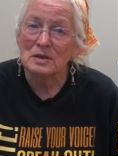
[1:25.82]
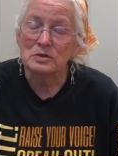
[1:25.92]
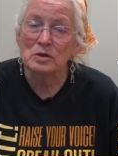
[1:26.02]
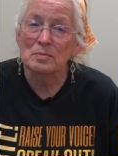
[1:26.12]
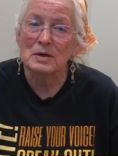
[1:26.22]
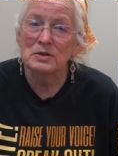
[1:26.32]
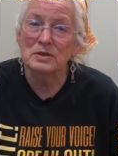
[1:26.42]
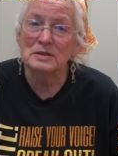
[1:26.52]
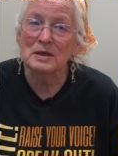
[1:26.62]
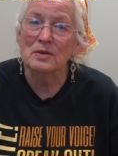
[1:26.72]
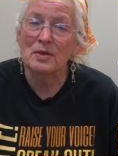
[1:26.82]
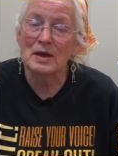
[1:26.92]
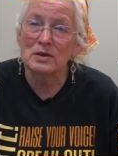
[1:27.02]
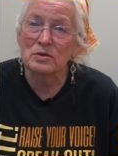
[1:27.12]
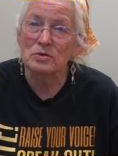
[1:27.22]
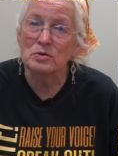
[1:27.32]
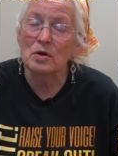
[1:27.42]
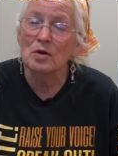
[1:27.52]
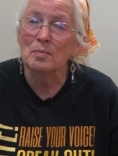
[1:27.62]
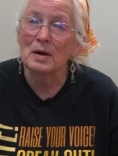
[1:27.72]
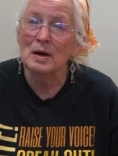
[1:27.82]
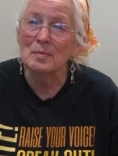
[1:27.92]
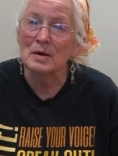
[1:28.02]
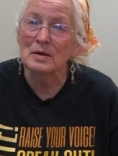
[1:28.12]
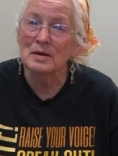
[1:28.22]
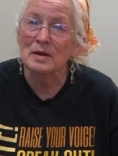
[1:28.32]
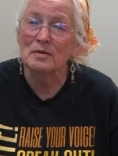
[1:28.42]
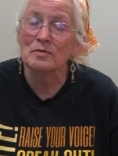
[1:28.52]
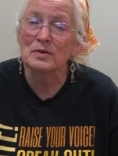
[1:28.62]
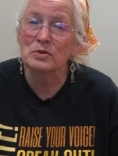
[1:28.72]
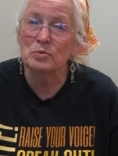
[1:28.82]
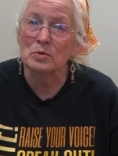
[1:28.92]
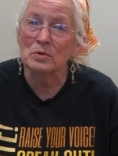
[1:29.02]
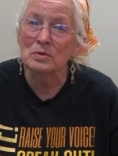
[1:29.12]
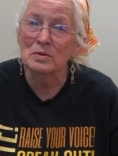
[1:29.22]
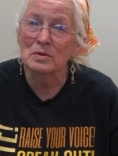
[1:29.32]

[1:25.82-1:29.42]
so much as a thank you to Obama and a vigil